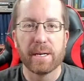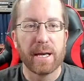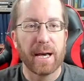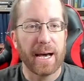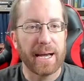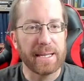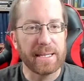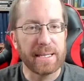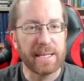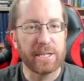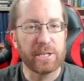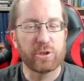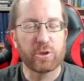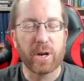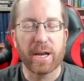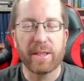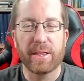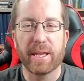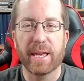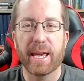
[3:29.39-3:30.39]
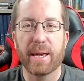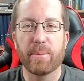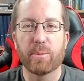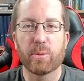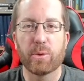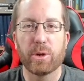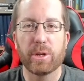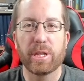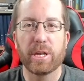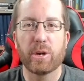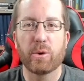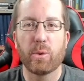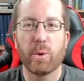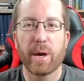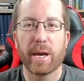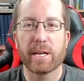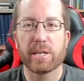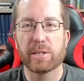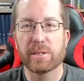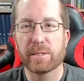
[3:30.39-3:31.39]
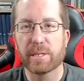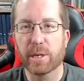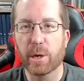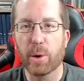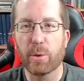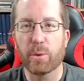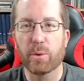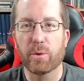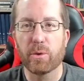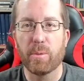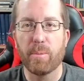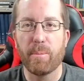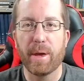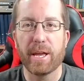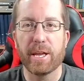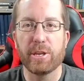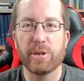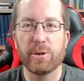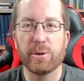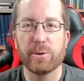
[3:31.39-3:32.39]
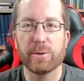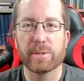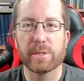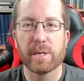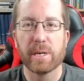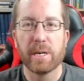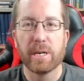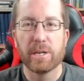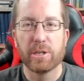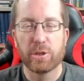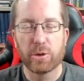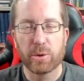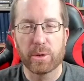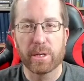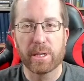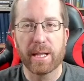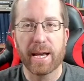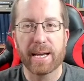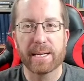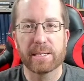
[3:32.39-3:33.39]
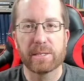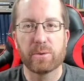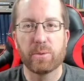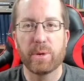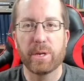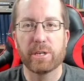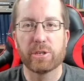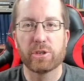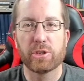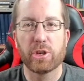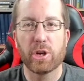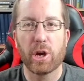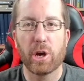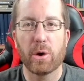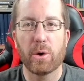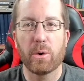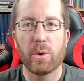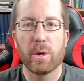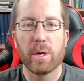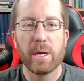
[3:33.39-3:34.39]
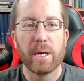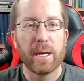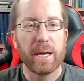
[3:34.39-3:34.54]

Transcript: I did try the game really quick just to go through the menus during last week's show,